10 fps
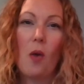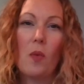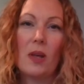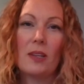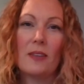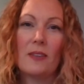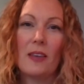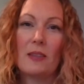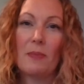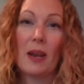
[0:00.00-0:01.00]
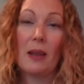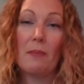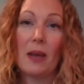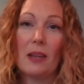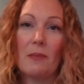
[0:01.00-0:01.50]
Wellness has been on
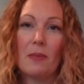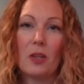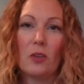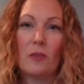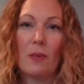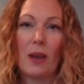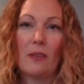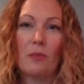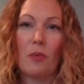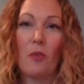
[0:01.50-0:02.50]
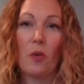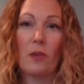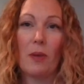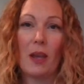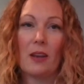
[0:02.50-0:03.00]
many builders' minds before the
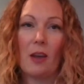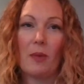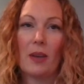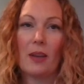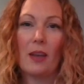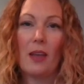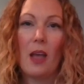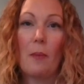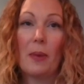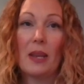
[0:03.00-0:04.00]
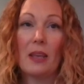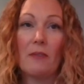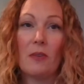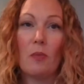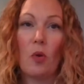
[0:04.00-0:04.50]
pandemic, but
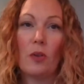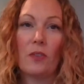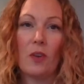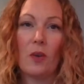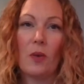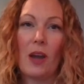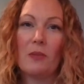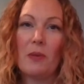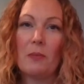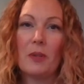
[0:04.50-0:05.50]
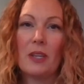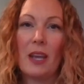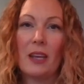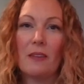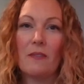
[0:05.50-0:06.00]
even more so as people
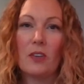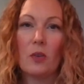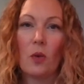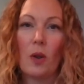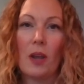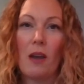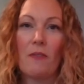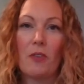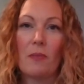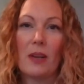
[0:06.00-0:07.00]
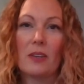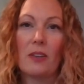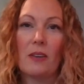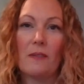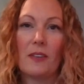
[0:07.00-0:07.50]
take inventory of their
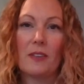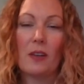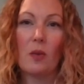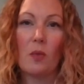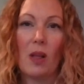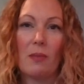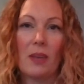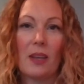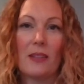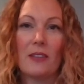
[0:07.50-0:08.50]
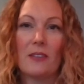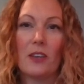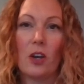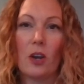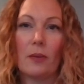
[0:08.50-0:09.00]
mental and physical well being this
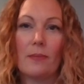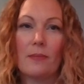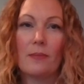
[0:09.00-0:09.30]
year.